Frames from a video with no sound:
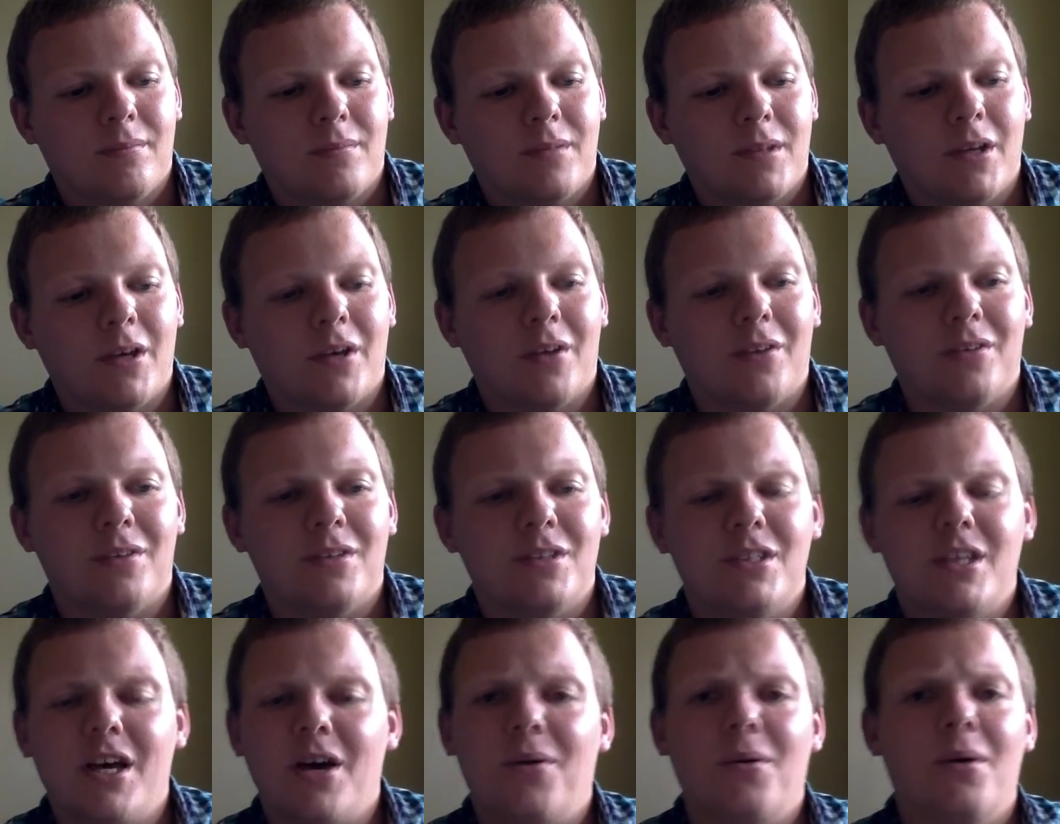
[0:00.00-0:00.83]
Good.
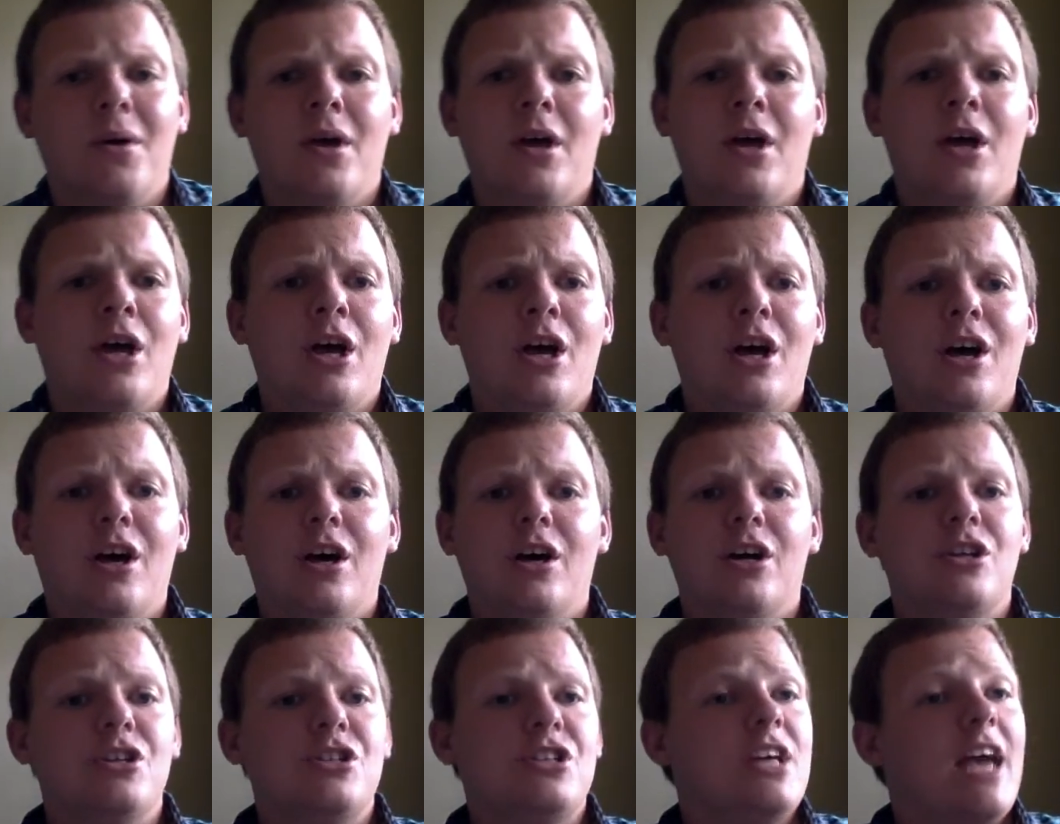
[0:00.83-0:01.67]
So,
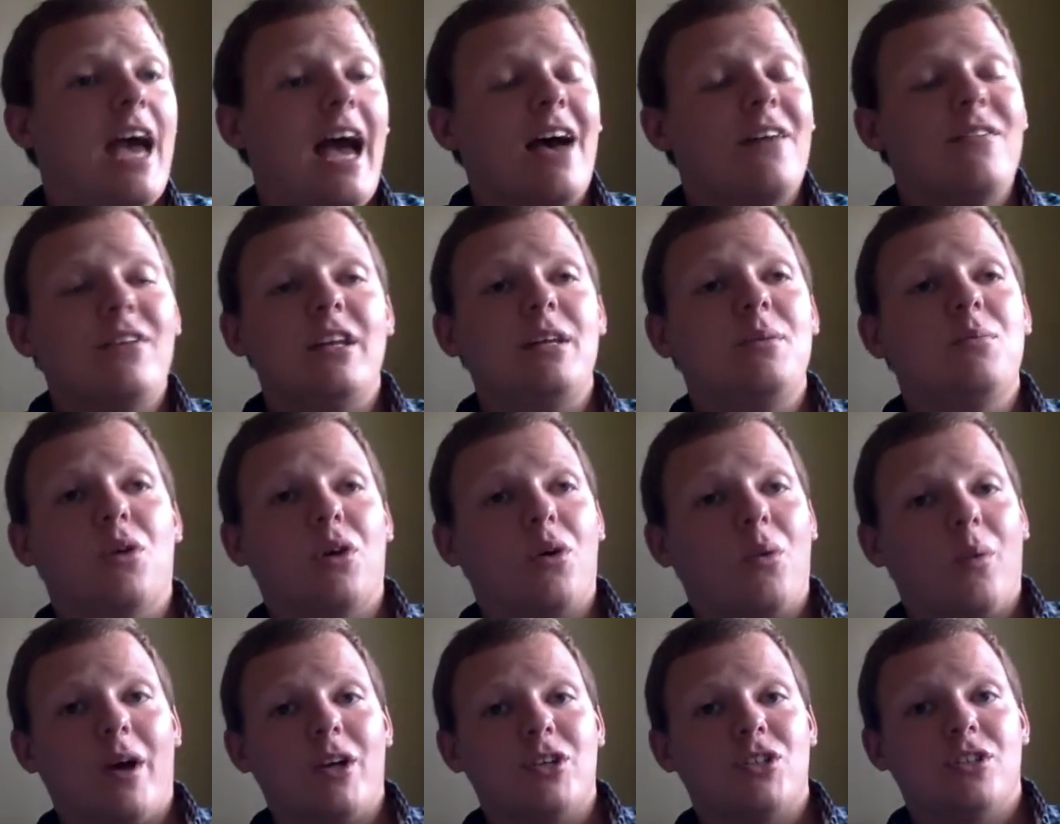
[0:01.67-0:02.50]
do you have any more
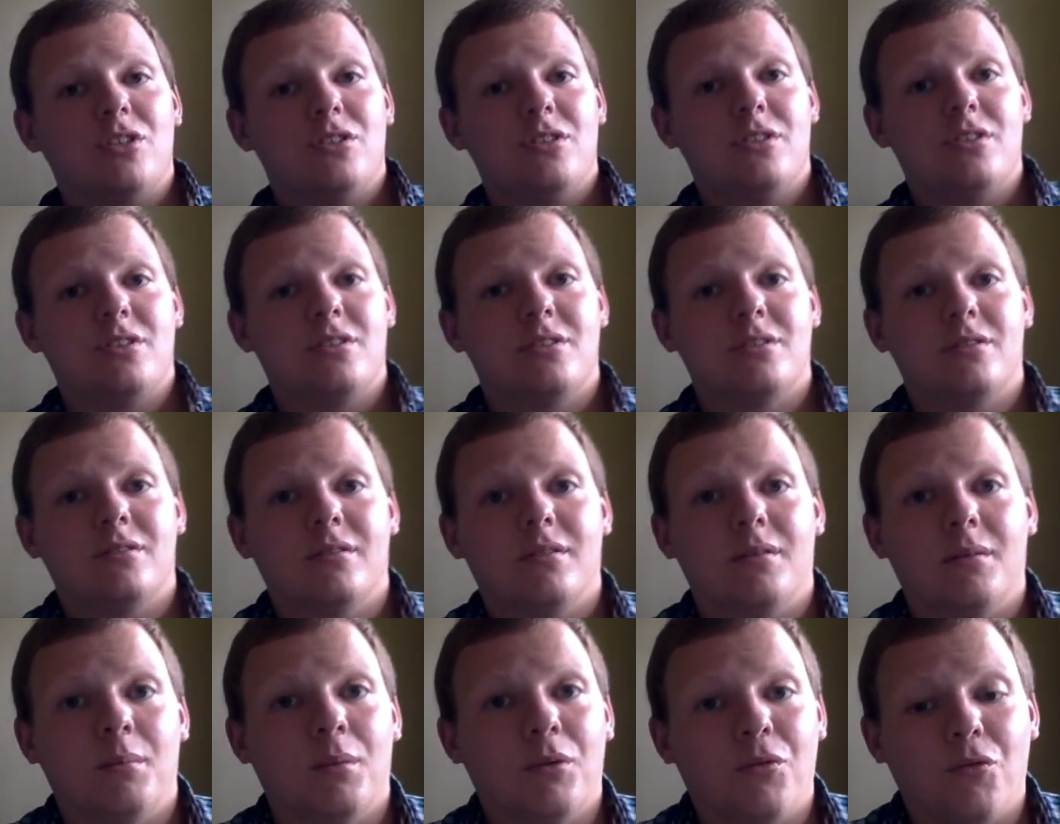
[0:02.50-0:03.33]
questions
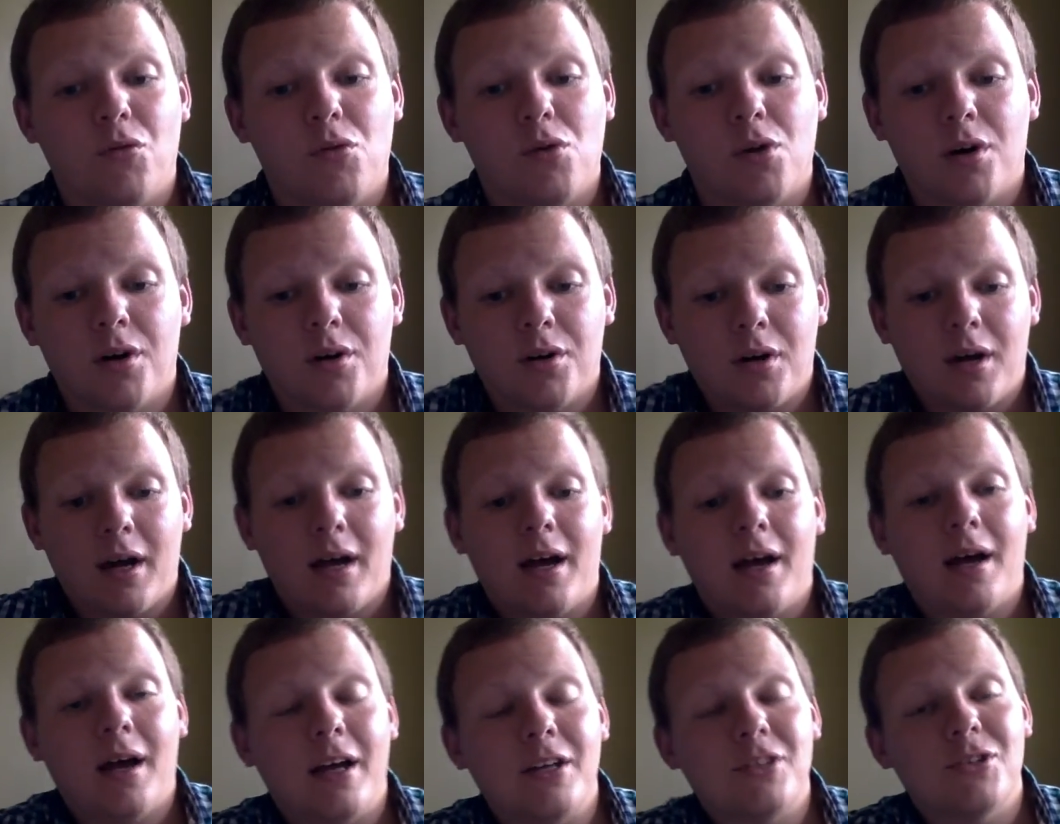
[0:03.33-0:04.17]
before
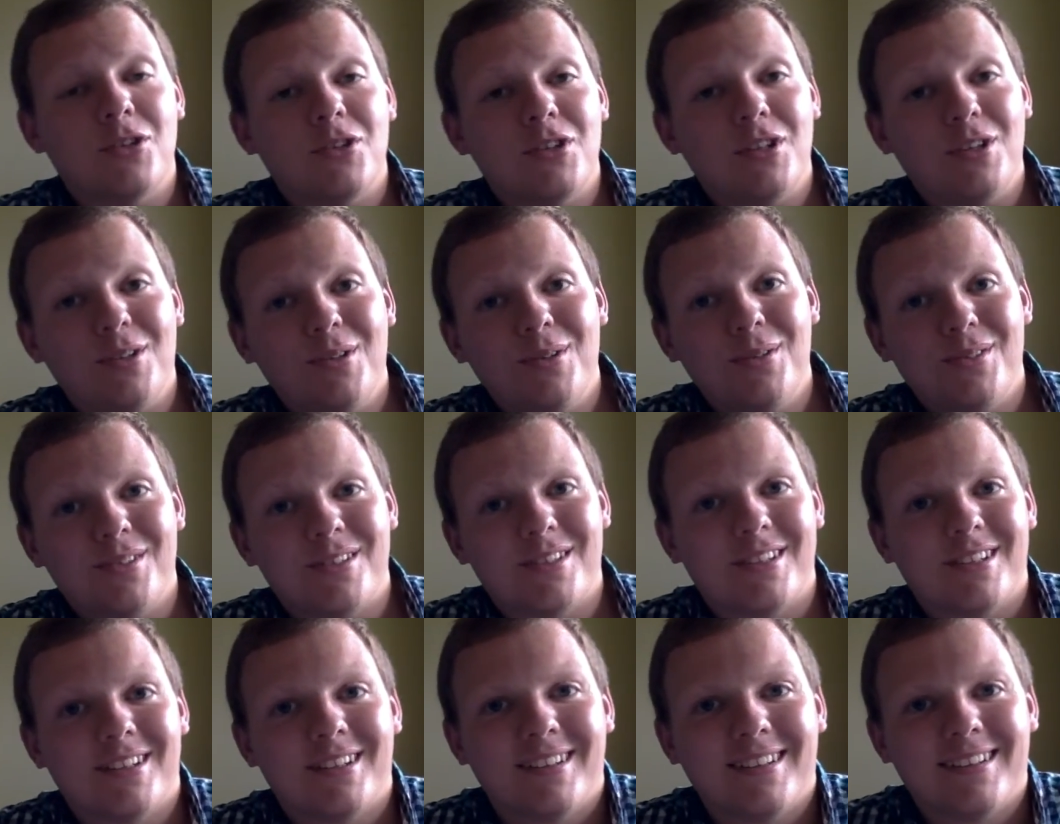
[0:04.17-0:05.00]
I turn you loose?